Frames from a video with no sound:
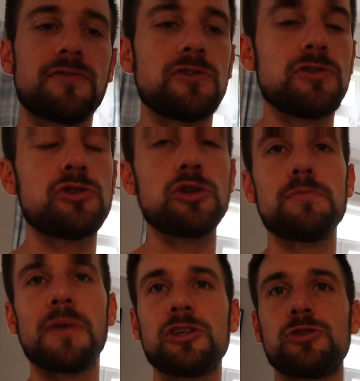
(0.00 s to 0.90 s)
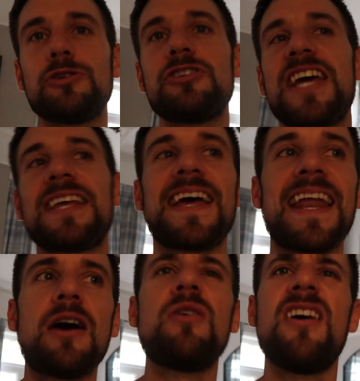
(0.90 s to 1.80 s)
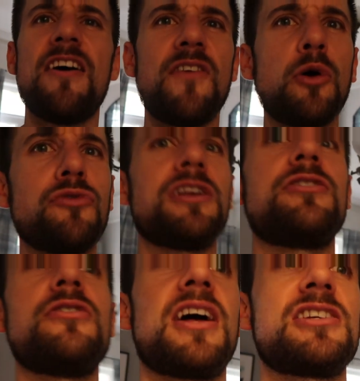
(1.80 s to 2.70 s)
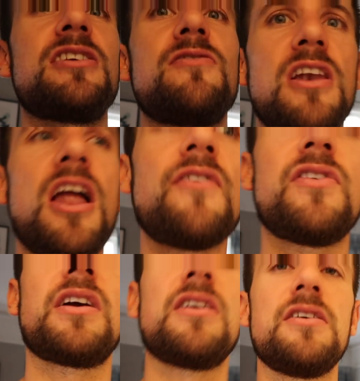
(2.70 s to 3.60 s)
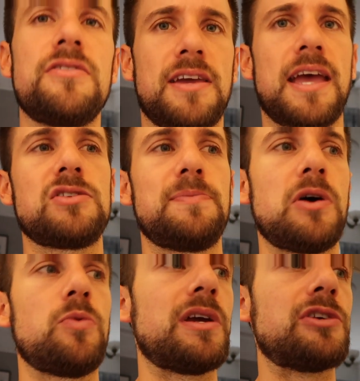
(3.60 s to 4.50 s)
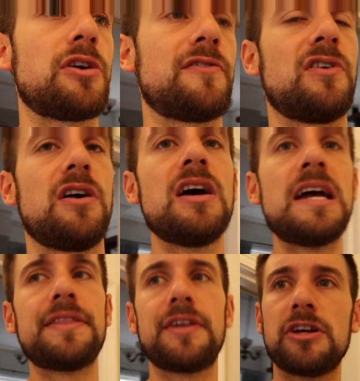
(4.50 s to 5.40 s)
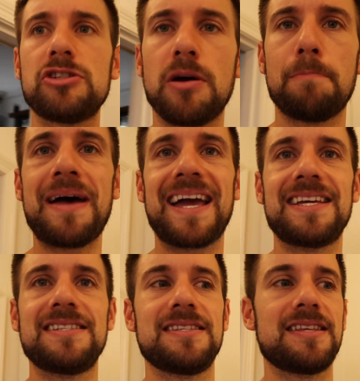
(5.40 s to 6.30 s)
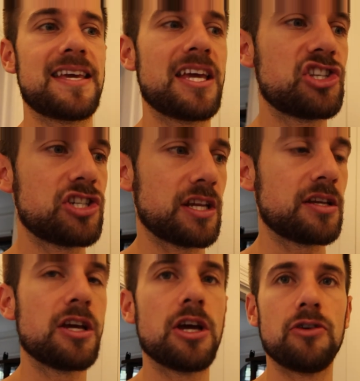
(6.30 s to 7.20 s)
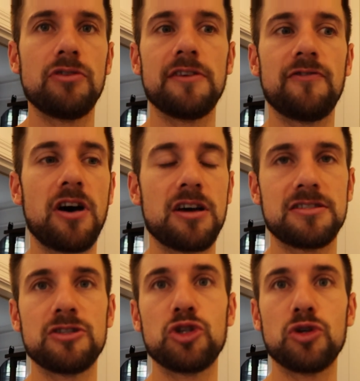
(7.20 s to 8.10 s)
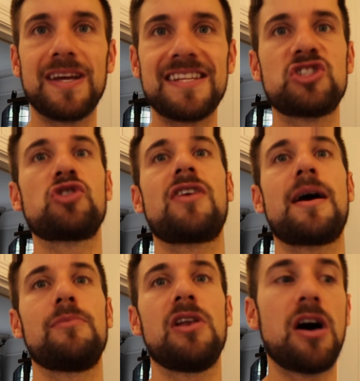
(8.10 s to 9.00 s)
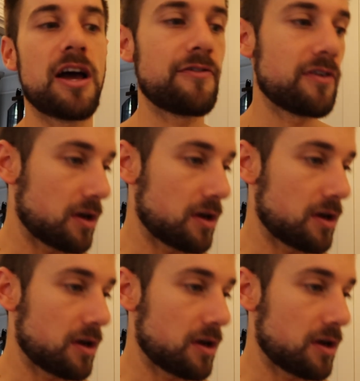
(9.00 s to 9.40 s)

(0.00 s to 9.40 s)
it for YouTube. Make sure you check that out. Felt really good actually, loving the kettlebell week so far. Then I jumped back into the kitchen really fast to do Instagram Live.